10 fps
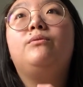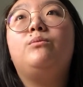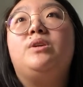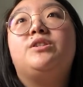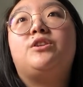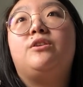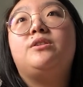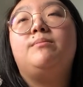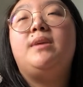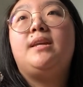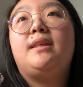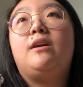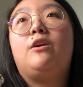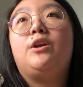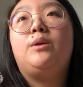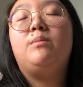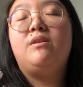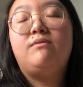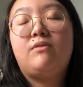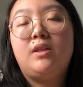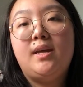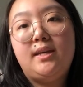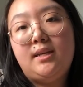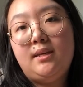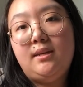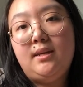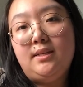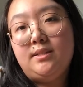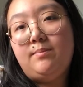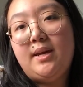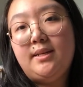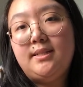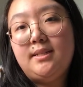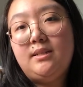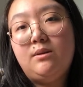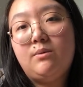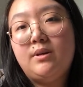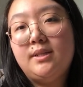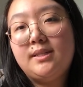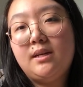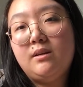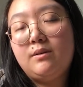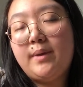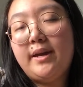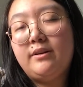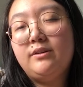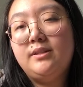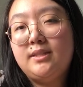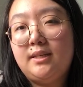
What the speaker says: we start to make that argument for, like, independent knitwear designer patterns?